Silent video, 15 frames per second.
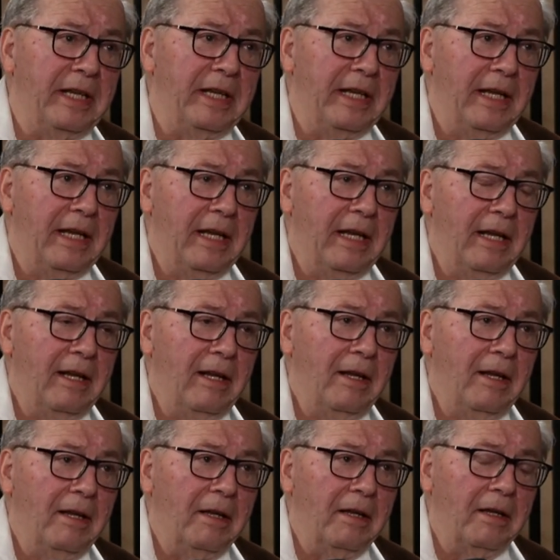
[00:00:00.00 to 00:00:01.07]
Yes.
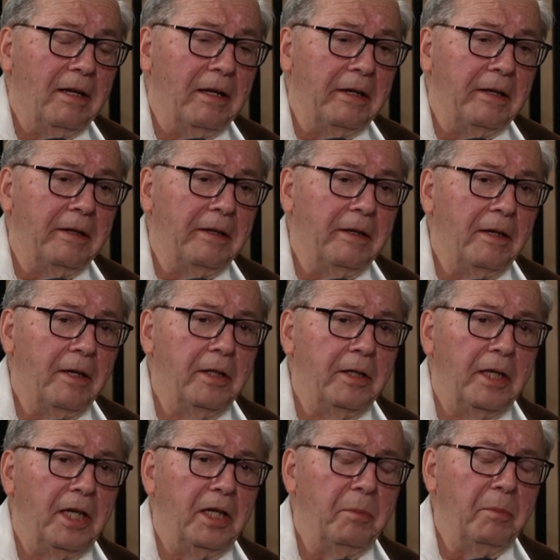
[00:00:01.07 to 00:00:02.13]
Uh,
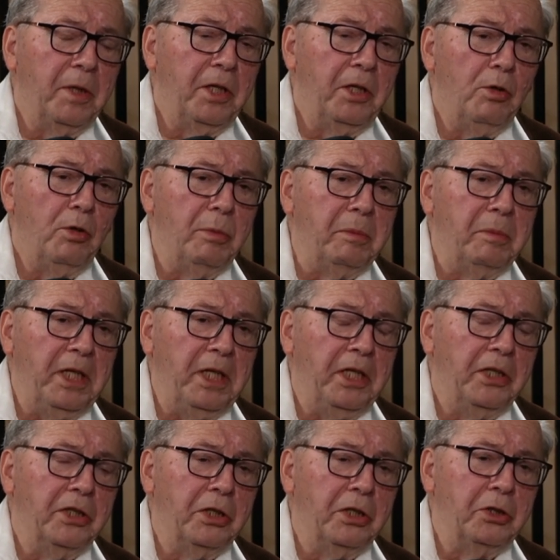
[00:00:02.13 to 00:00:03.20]
unlike many human
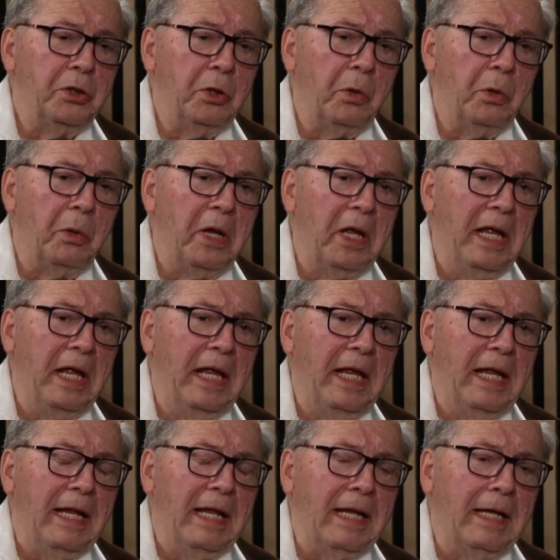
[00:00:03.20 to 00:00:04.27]
beings. And so
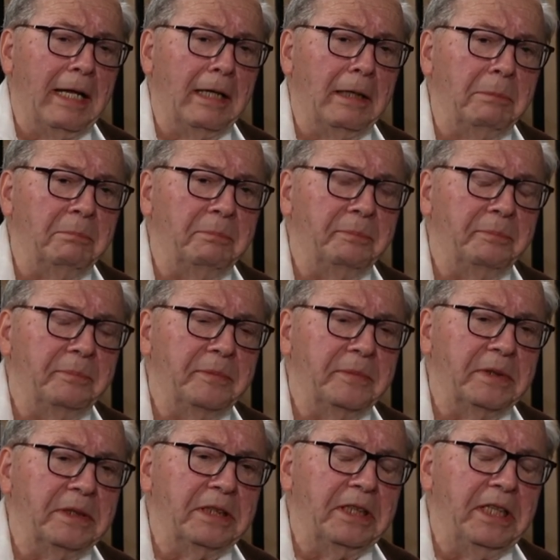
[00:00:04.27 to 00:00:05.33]
um,
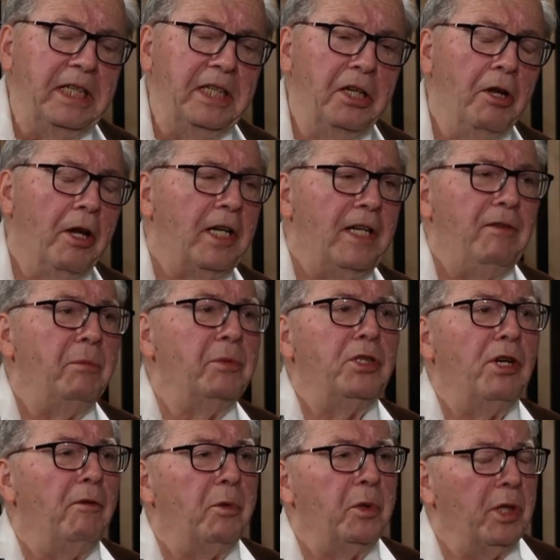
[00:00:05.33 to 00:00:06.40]
he did not leave
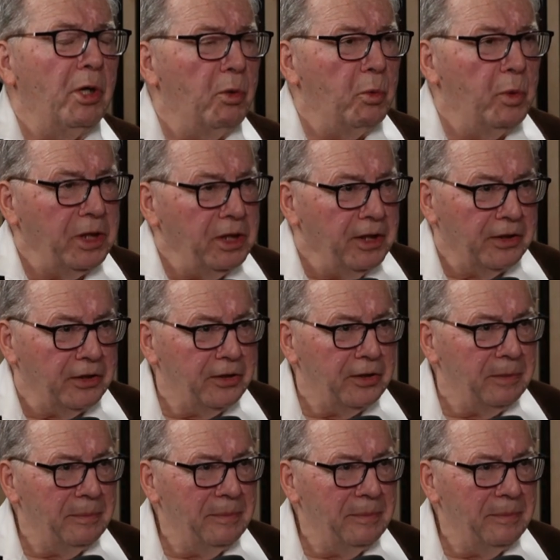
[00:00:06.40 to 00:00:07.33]
himself without witness.